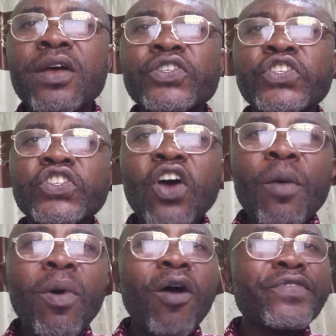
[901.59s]

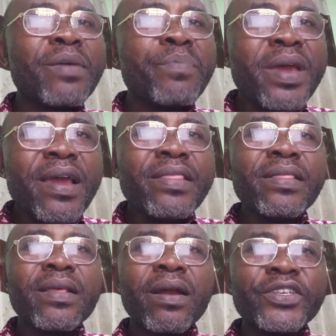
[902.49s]
Some of the
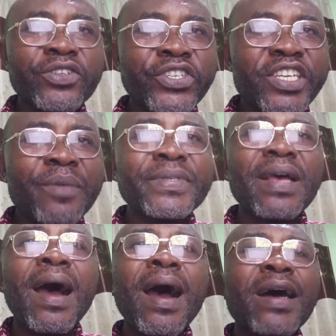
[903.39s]
main relationships
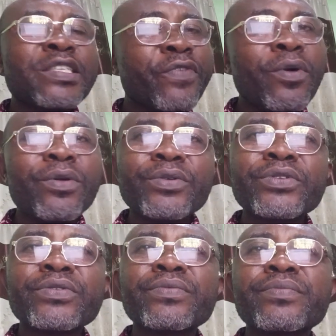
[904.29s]
are as follows.